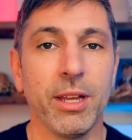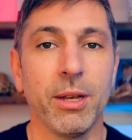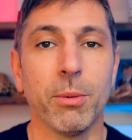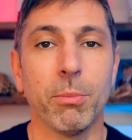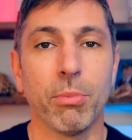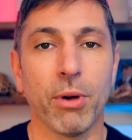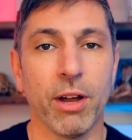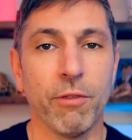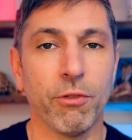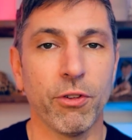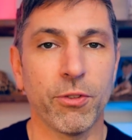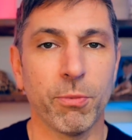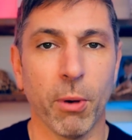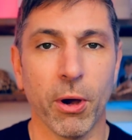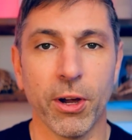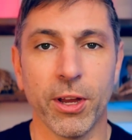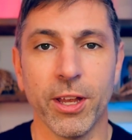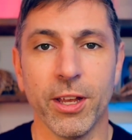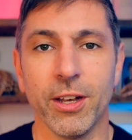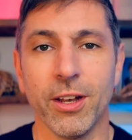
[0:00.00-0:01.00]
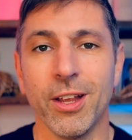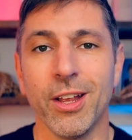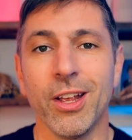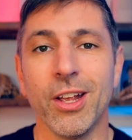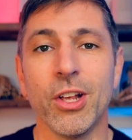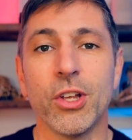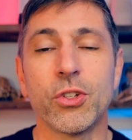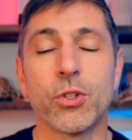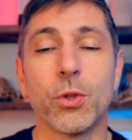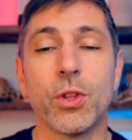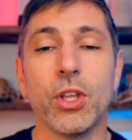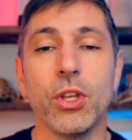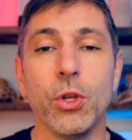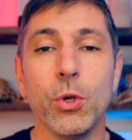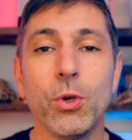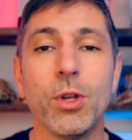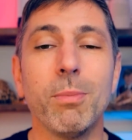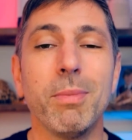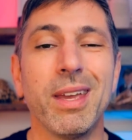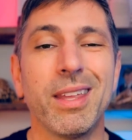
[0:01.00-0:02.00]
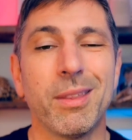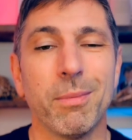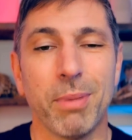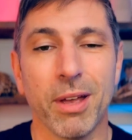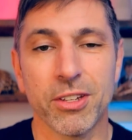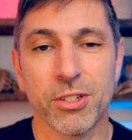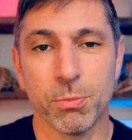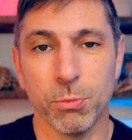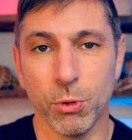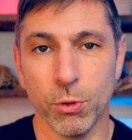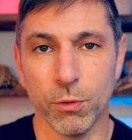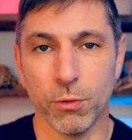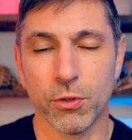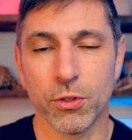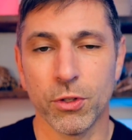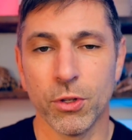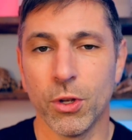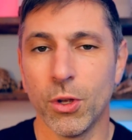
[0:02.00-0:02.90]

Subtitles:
in Brantford's market so that you can make the best moves,